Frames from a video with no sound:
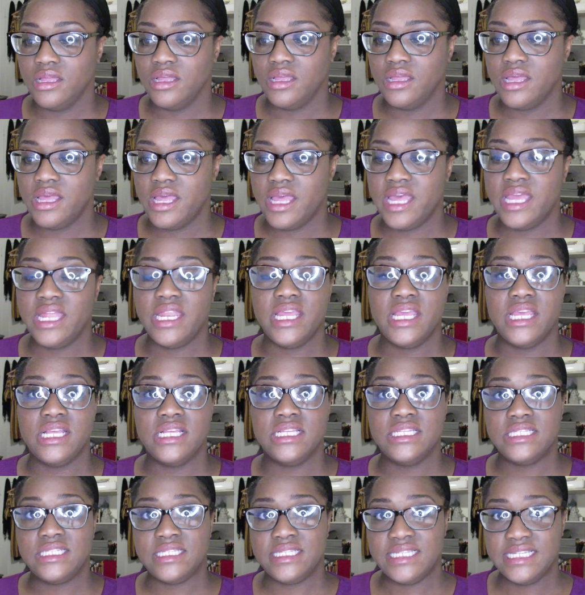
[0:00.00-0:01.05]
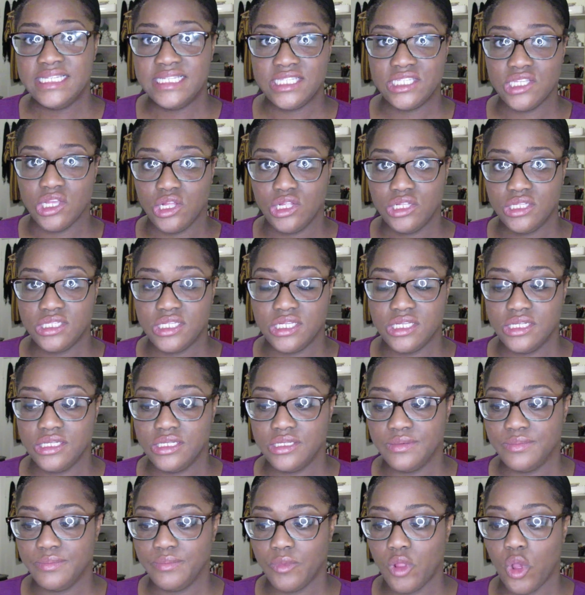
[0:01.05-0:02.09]
It is sea salt
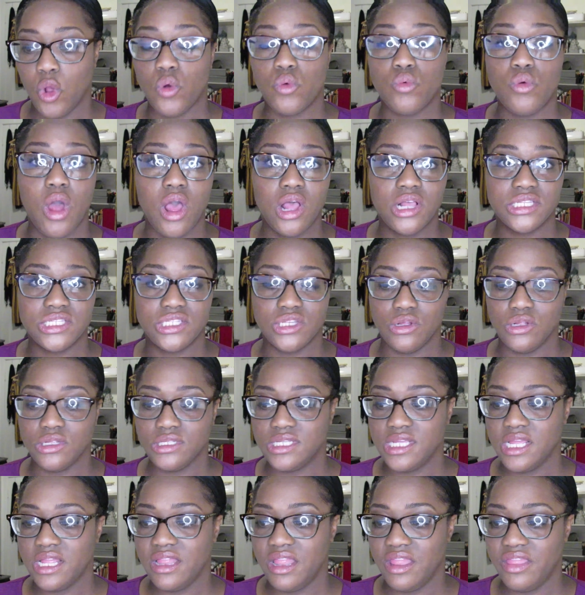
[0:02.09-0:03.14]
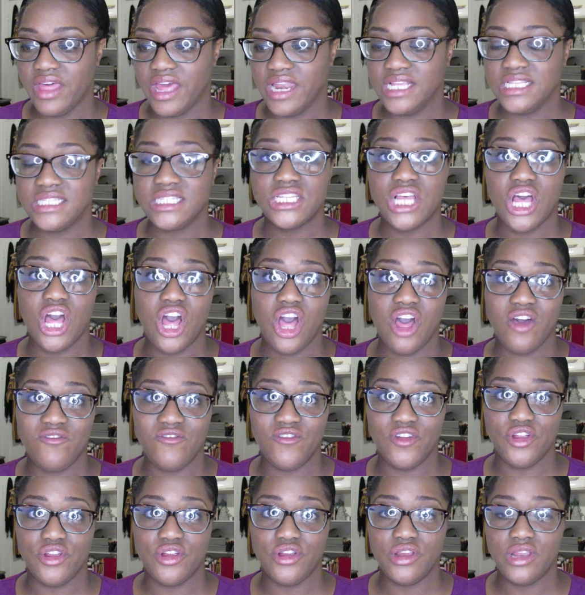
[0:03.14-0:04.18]
or rock salt that is
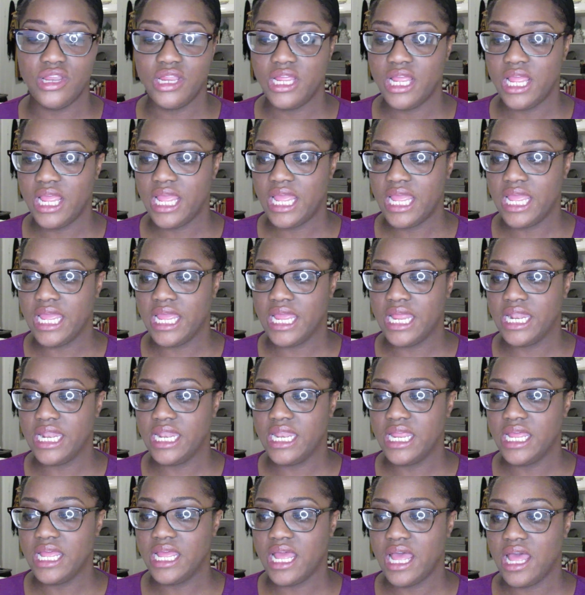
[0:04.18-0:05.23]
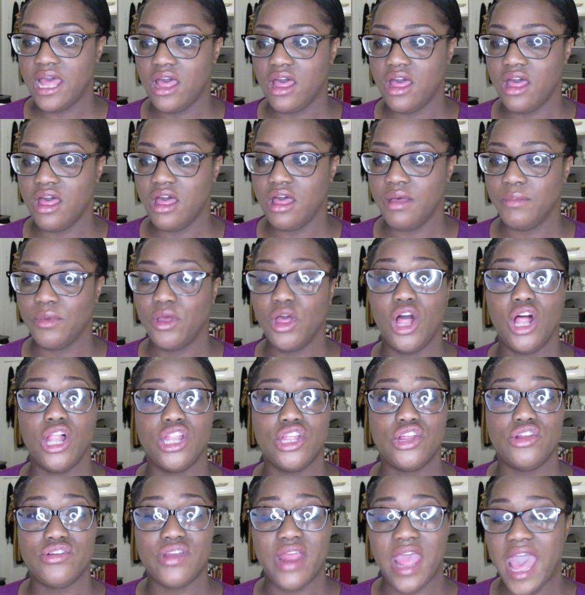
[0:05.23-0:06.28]
covered in
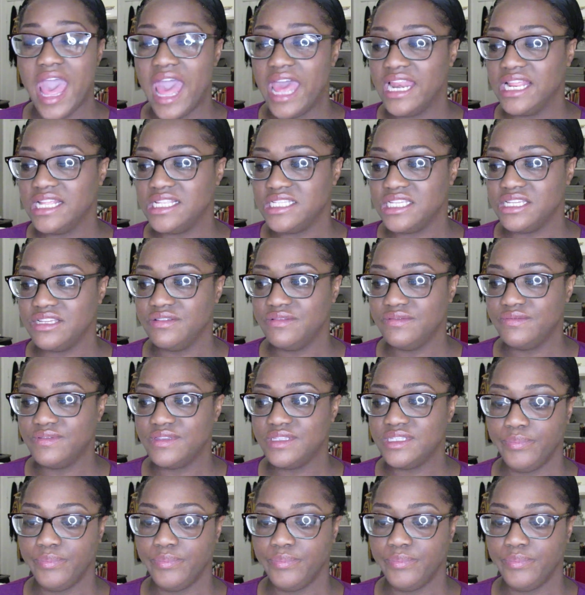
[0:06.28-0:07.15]
colored additives.